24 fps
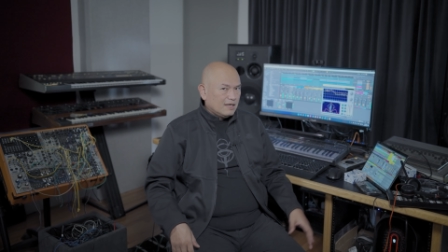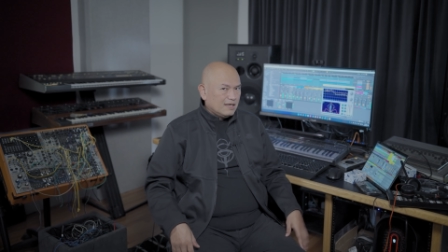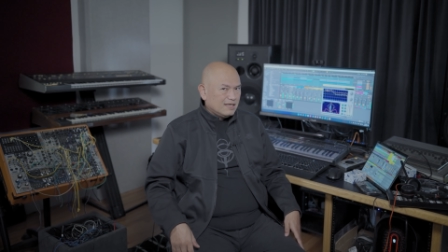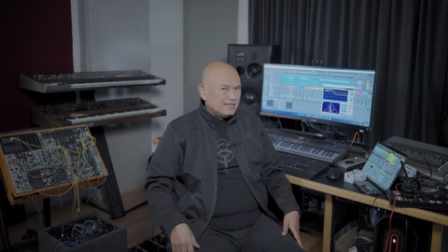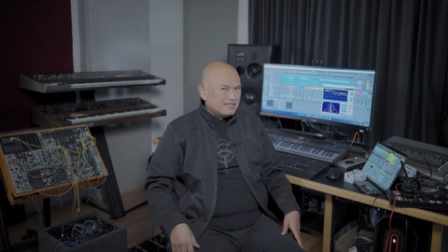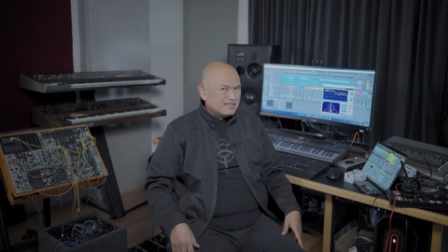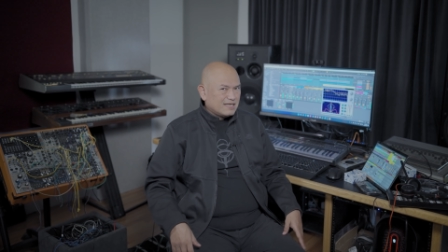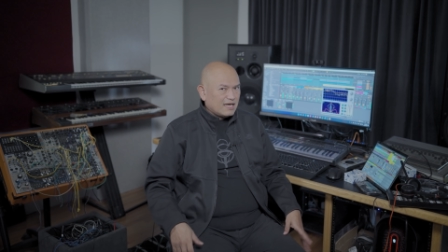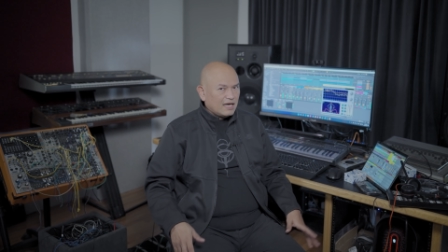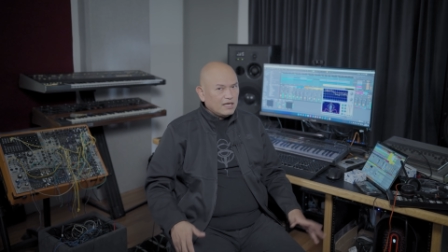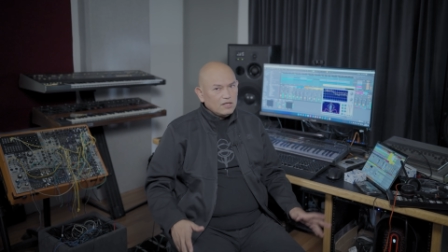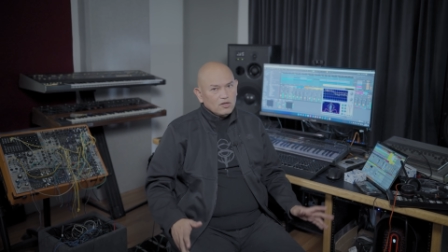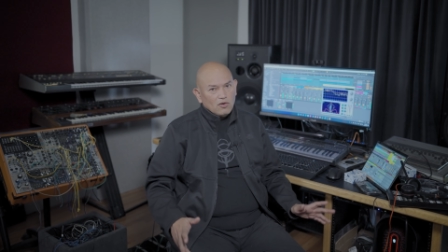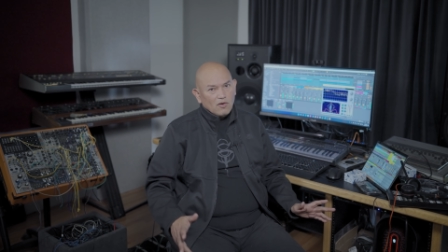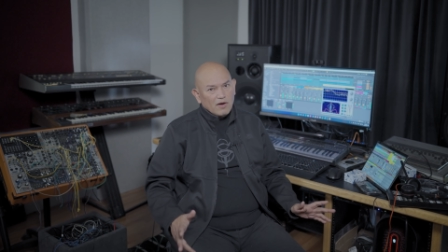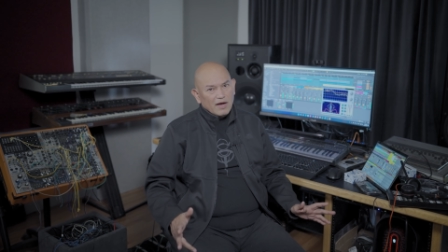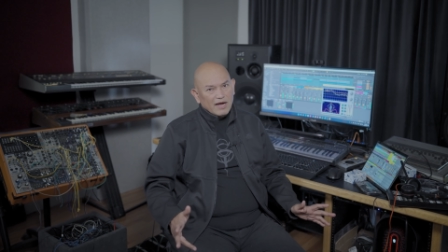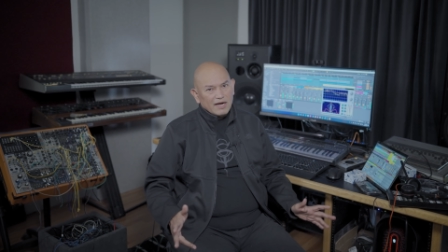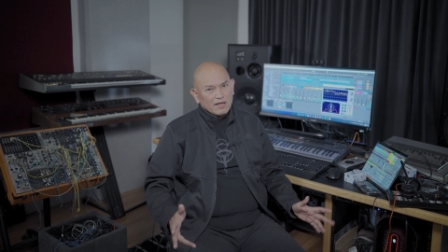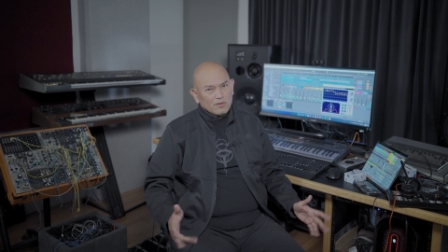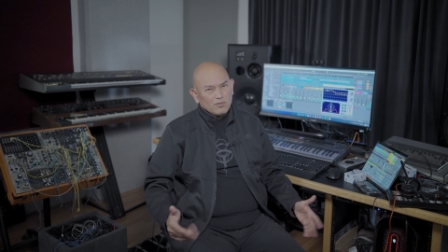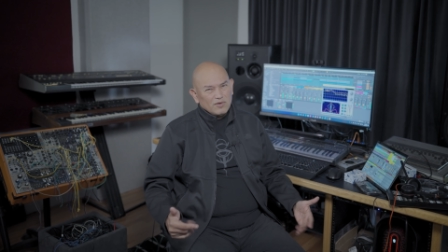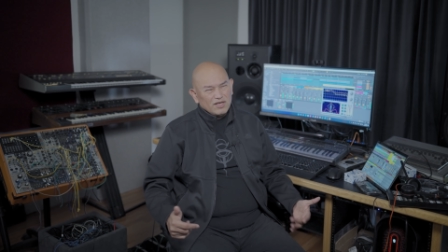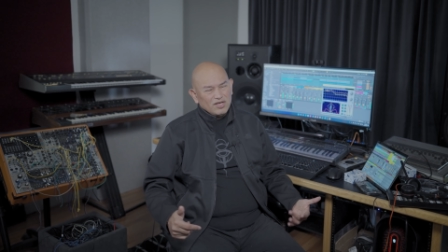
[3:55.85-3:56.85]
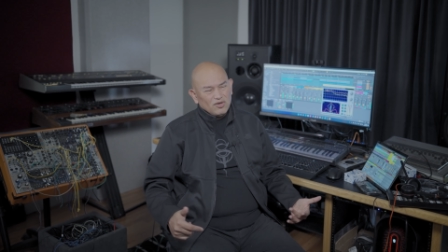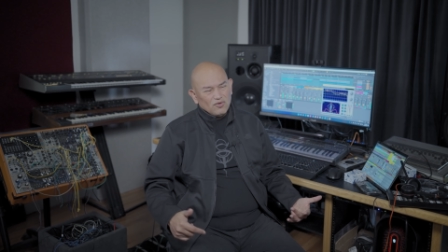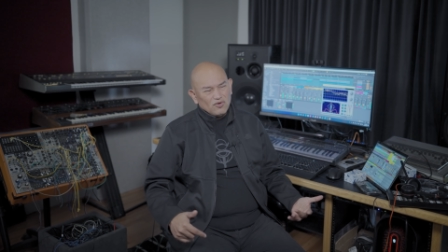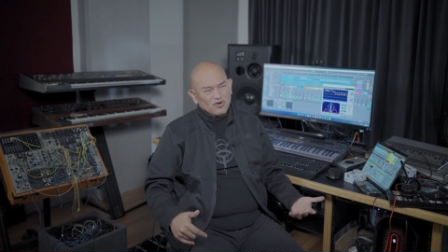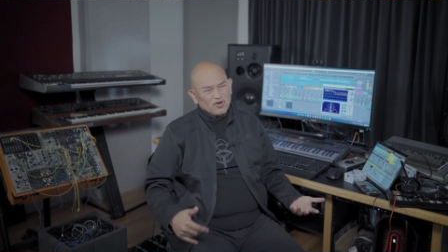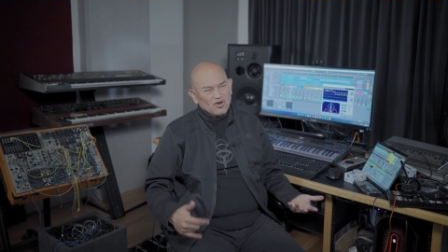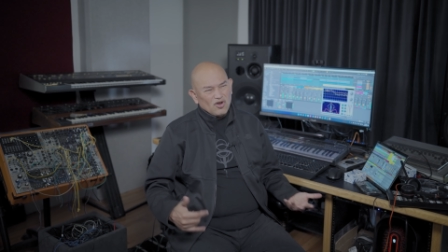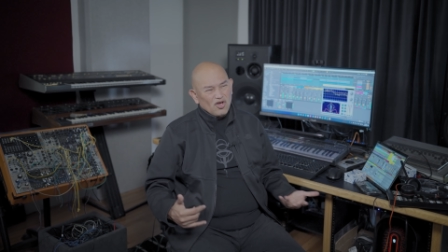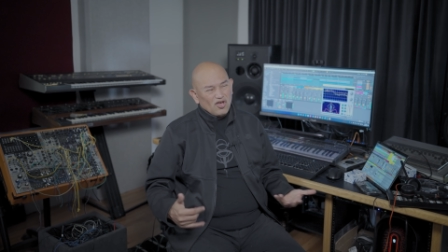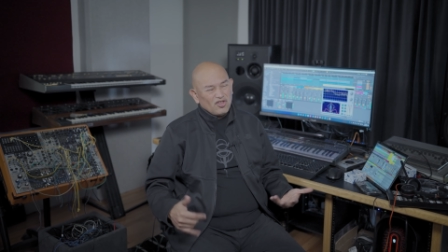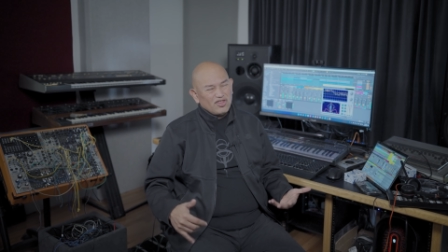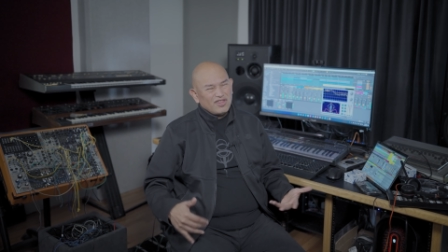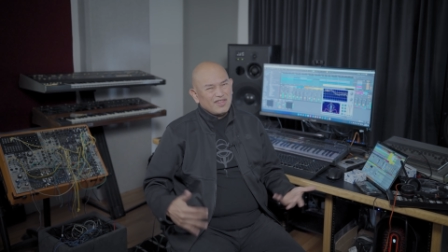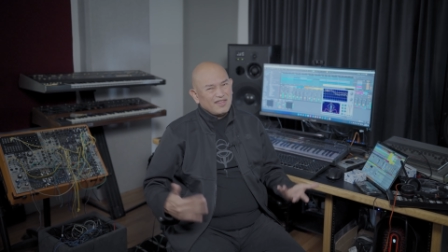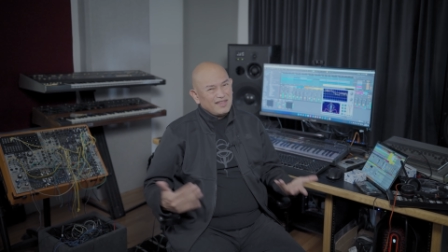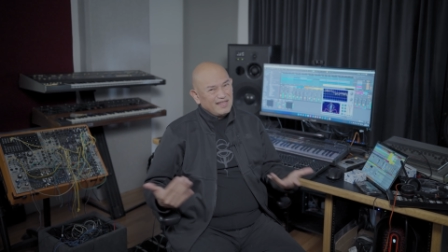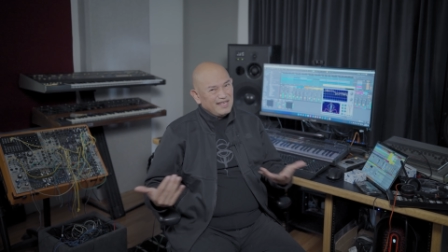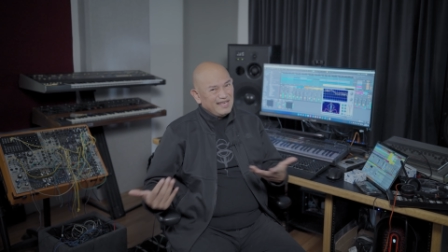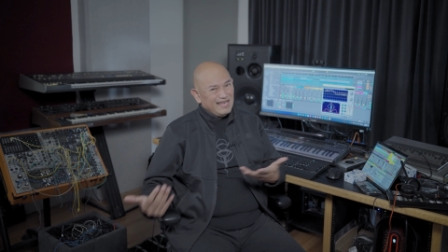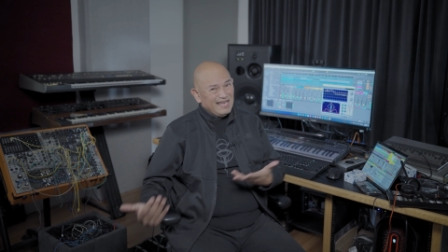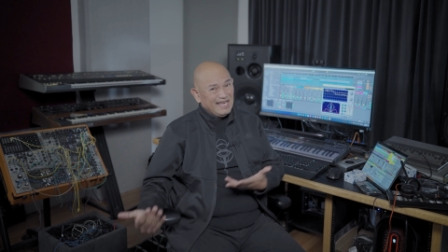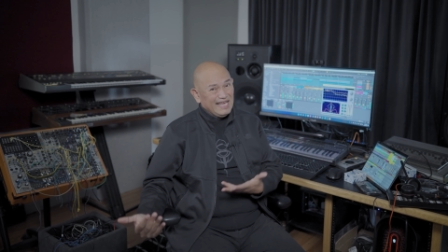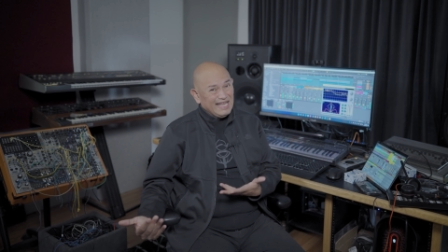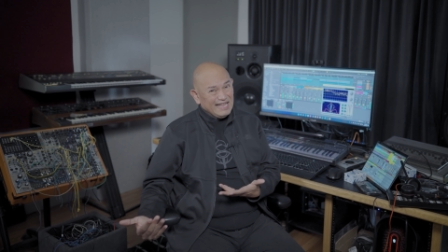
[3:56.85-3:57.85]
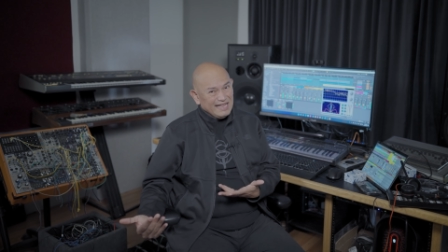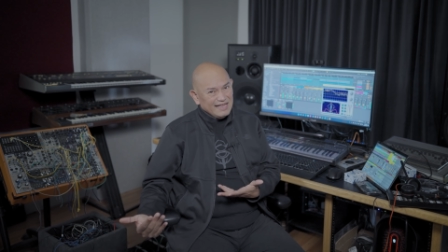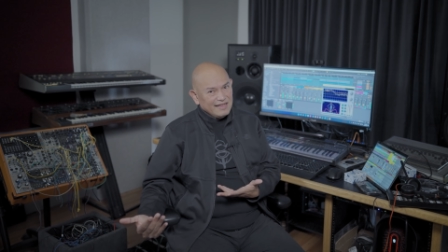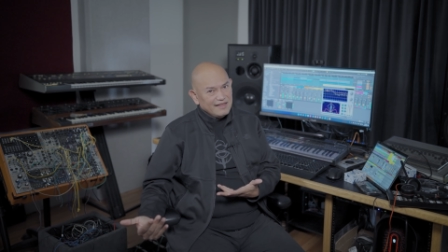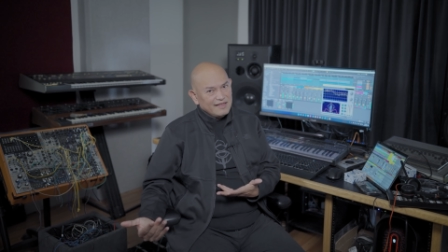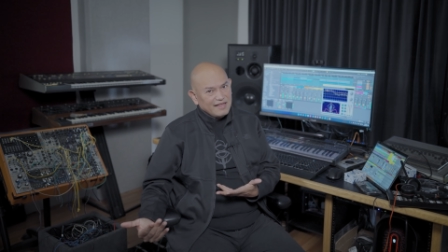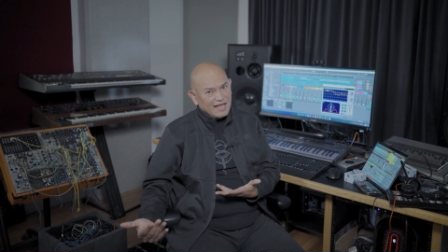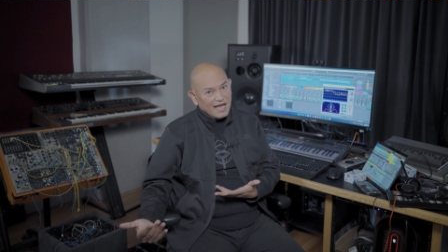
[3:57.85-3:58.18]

It's kind of hard when you're not in